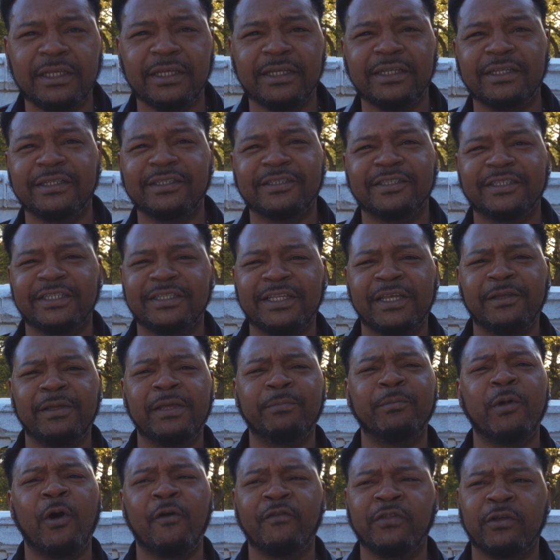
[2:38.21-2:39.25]

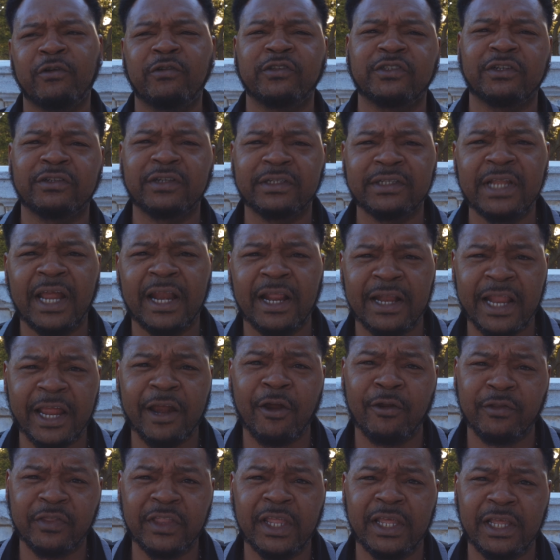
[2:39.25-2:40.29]
both of those are kind of
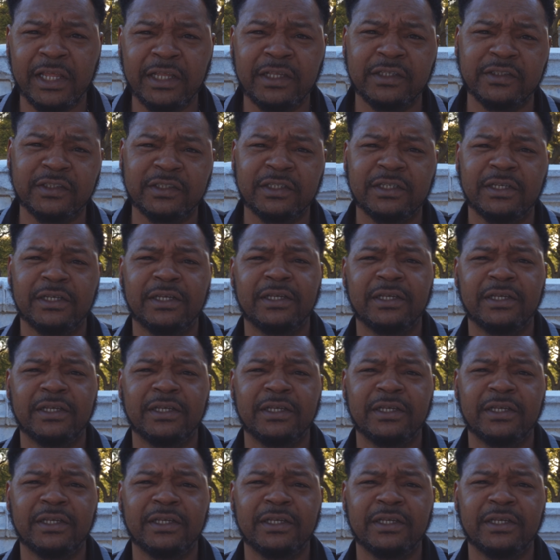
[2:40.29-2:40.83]
like our things.